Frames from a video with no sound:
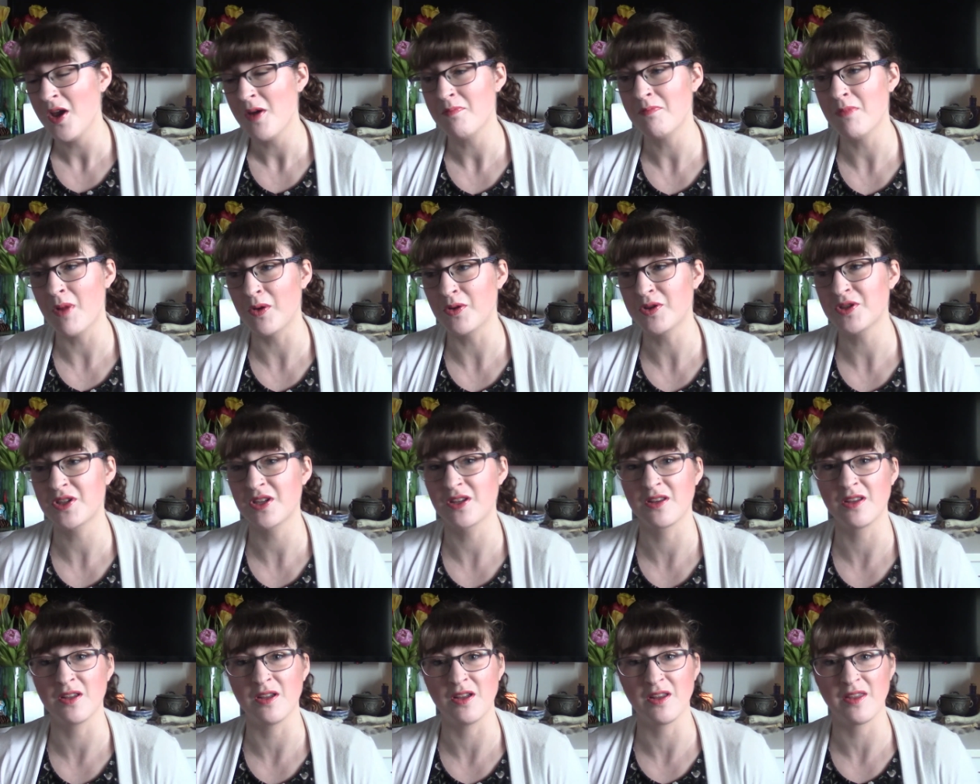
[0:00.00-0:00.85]
Most
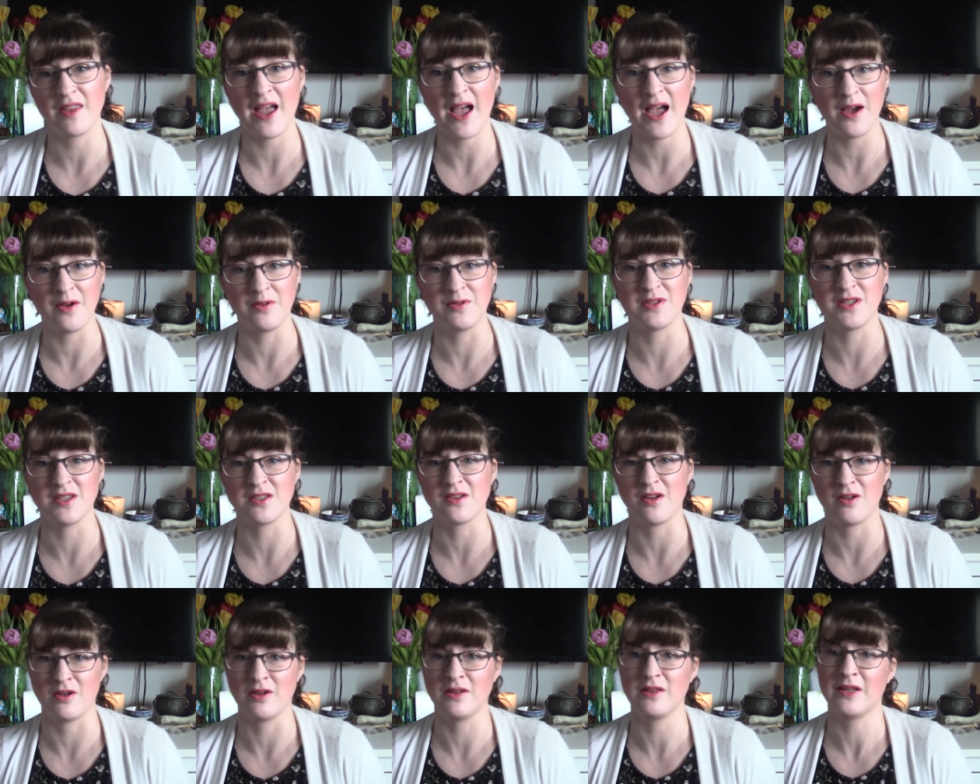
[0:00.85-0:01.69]
of the houses
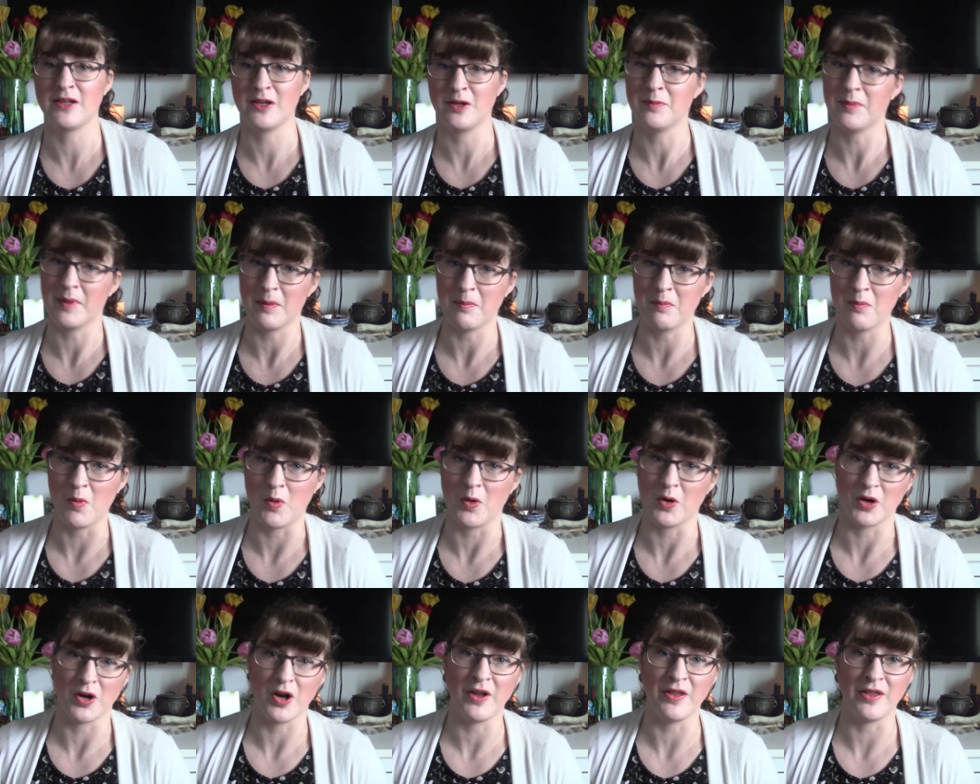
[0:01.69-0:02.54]
are a little bit
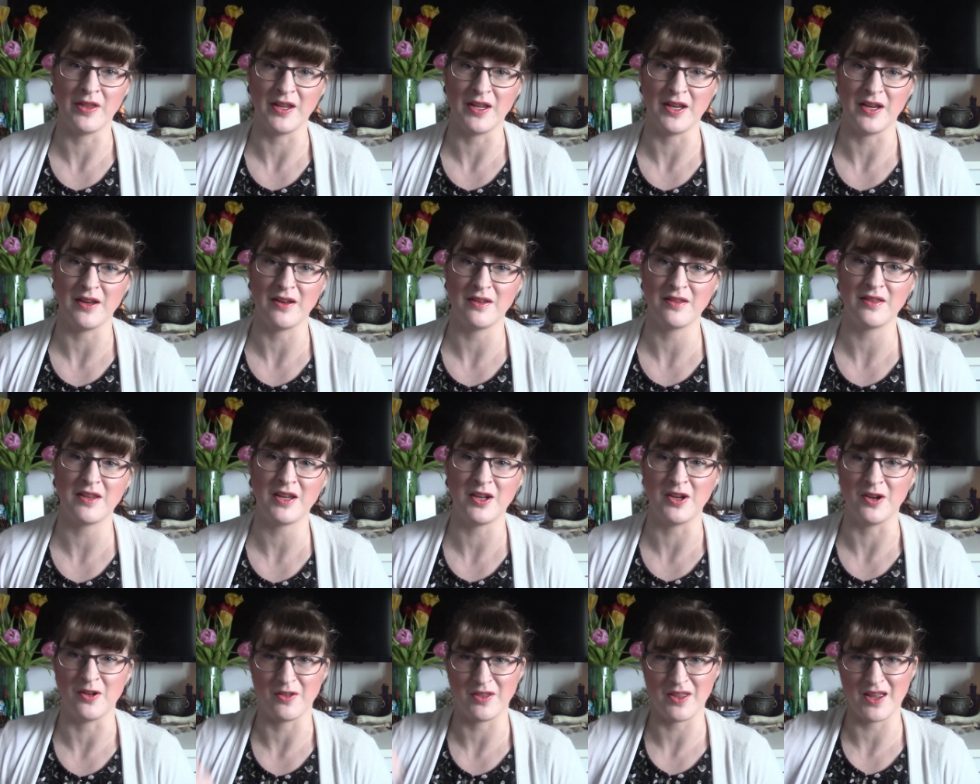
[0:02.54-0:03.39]
more on the,
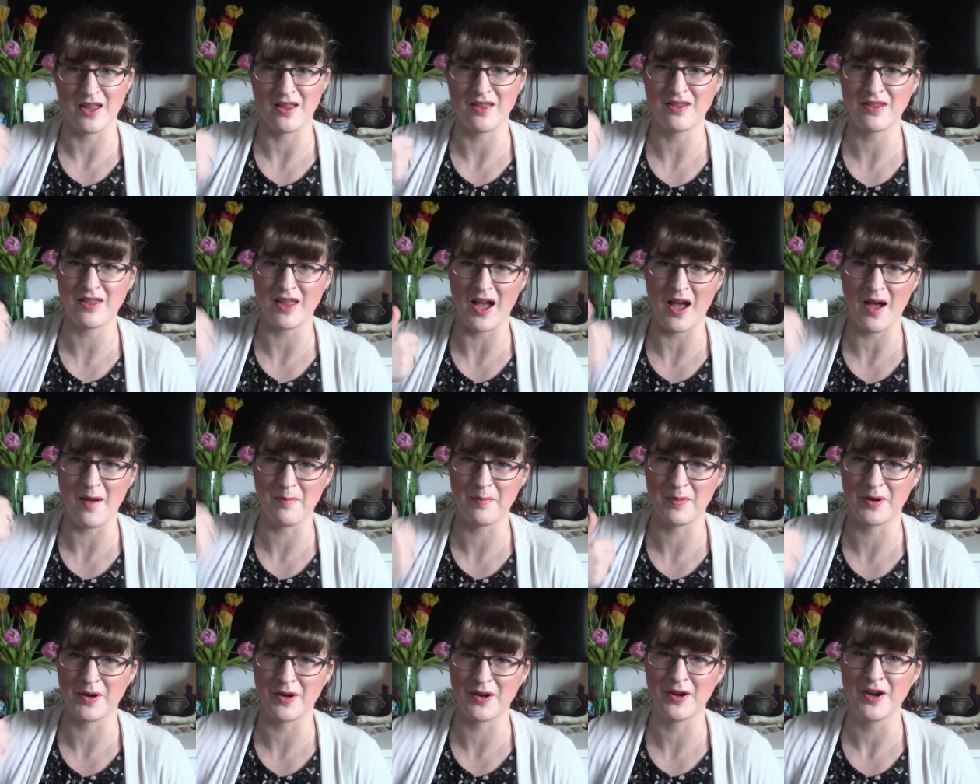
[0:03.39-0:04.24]
you know, the
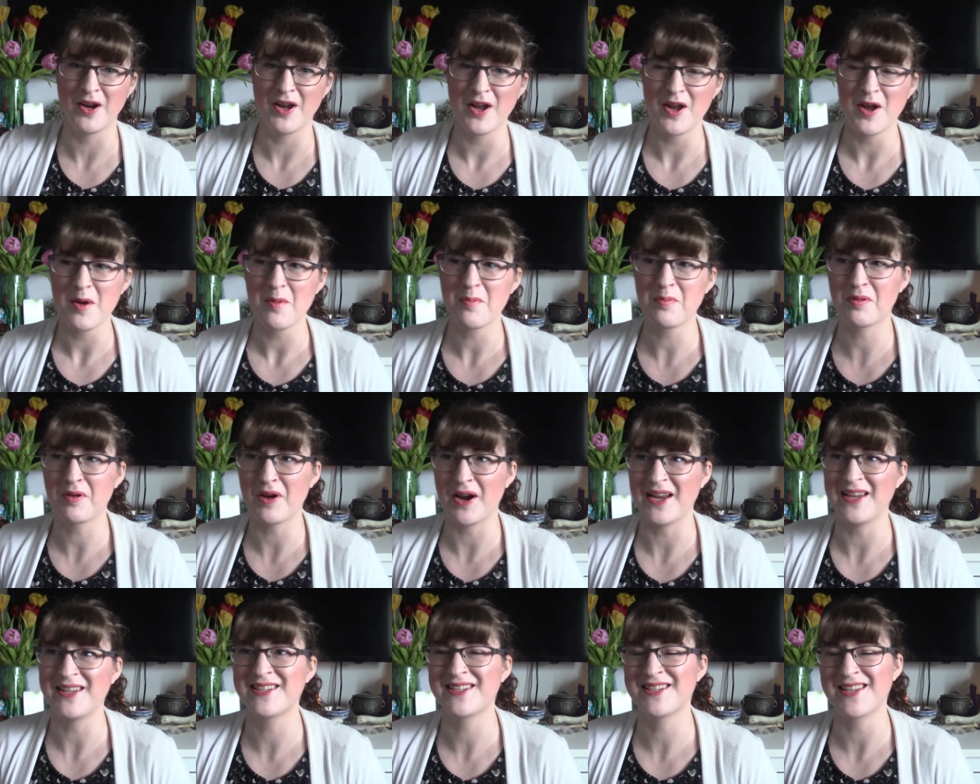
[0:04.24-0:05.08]
upper
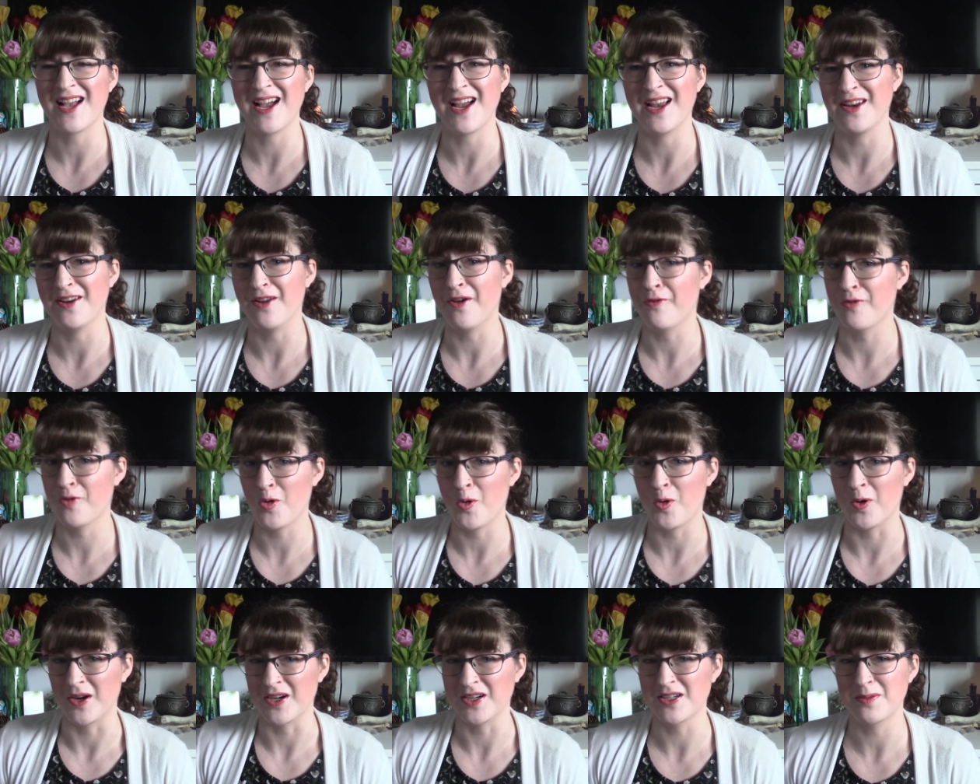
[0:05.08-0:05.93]
price side, of
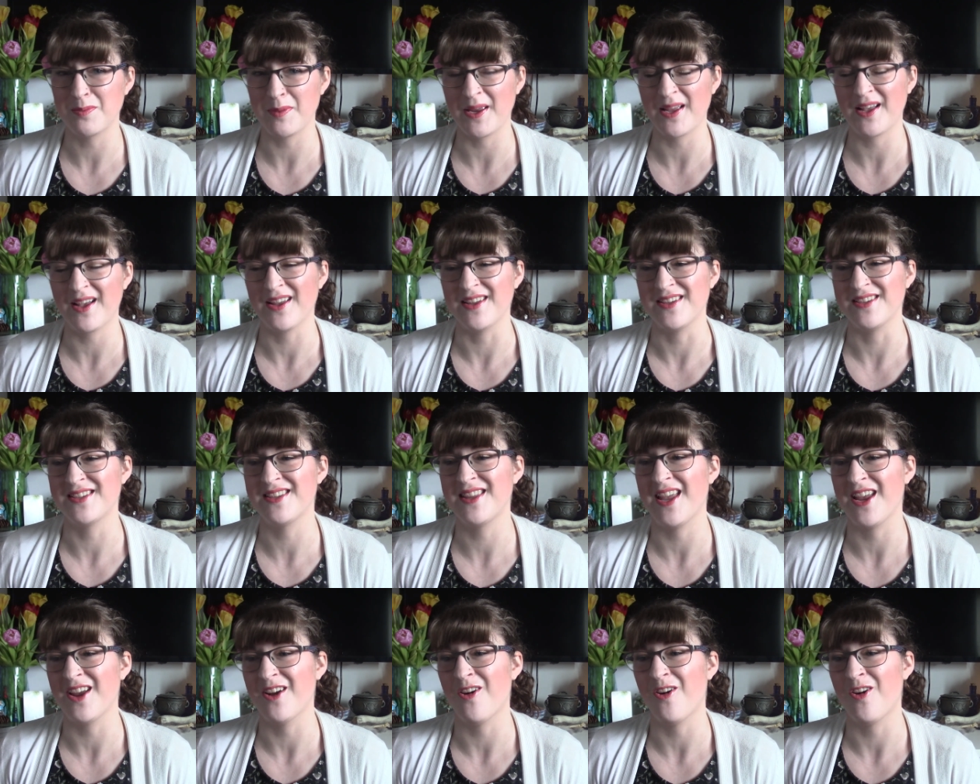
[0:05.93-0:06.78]
course, because
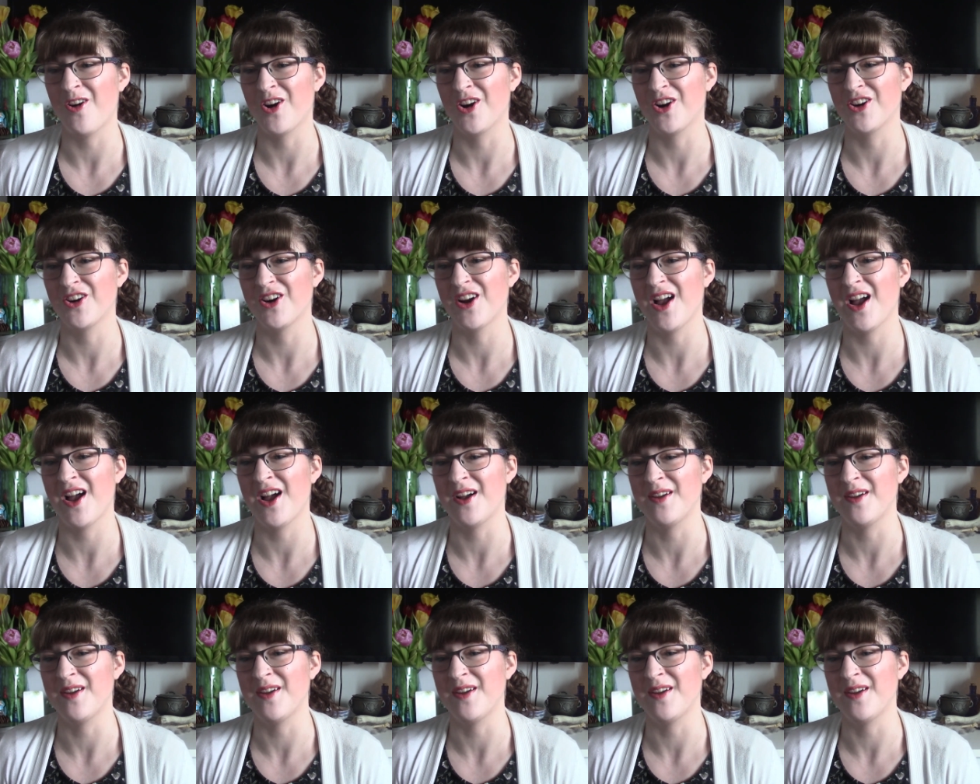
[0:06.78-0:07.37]
they are